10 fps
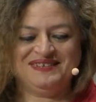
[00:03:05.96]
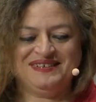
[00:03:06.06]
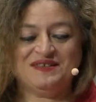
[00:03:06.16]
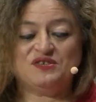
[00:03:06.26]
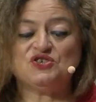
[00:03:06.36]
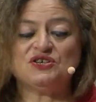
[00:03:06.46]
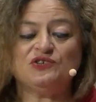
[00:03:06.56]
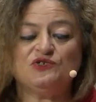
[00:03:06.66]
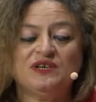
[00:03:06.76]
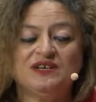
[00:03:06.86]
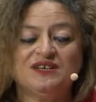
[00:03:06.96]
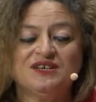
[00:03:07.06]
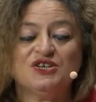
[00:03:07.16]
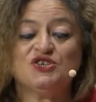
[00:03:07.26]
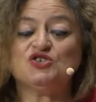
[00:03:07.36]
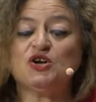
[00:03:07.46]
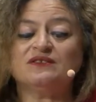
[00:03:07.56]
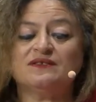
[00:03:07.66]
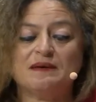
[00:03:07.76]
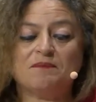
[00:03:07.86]
The children
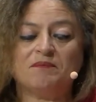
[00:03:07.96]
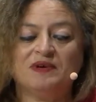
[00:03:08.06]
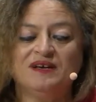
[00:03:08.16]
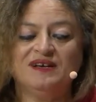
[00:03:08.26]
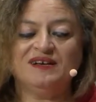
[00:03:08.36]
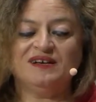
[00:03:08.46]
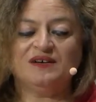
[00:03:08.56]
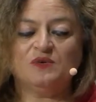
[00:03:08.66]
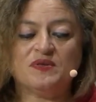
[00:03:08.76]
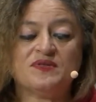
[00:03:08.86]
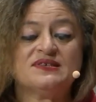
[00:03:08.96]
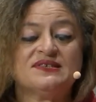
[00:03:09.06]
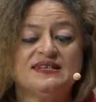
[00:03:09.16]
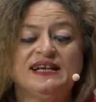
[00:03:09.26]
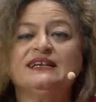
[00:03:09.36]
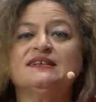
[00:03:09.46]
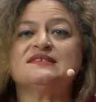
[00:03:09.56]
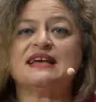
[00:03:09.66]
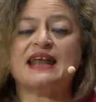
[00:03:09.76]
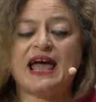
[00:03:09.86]
shot them with
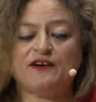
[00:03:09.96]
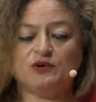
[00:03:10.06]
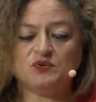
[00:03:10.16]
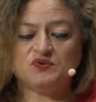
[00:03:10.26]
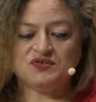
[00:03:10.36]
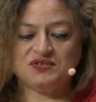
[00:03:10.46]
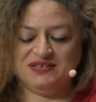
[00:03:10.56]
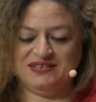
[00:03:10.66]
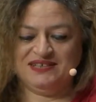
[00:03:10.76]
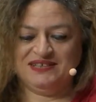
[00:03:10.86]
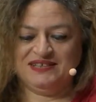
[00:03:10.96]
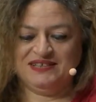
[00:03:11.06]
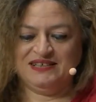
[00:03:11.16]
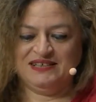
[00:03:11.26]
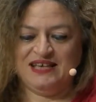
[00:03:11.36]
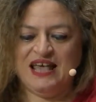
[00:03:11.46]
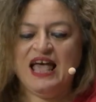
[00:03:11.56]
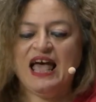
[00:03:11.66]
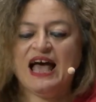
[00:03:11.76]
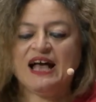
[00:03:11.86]
slings and arrows.
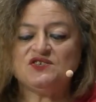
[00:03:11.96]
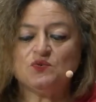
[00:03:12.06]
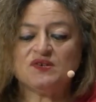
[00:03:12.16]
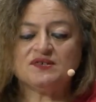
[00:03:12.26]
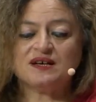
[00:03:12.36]
As was the